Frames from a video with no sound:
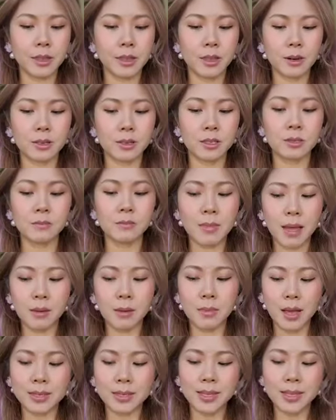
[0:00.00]
they're
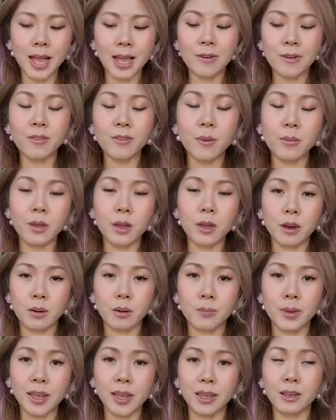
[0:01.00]
aside from their
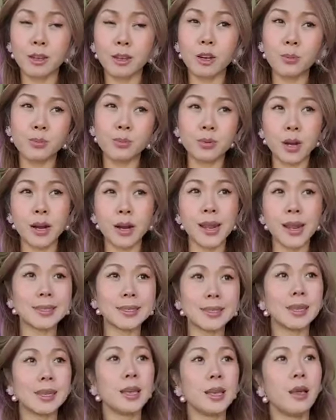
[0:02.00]
being good products,
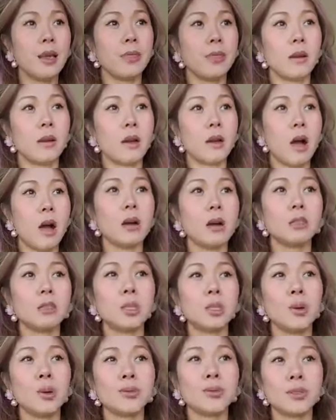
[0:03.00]
they
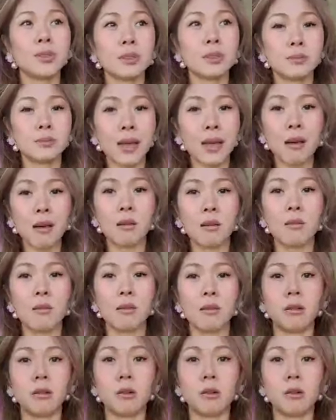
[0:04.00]
also smell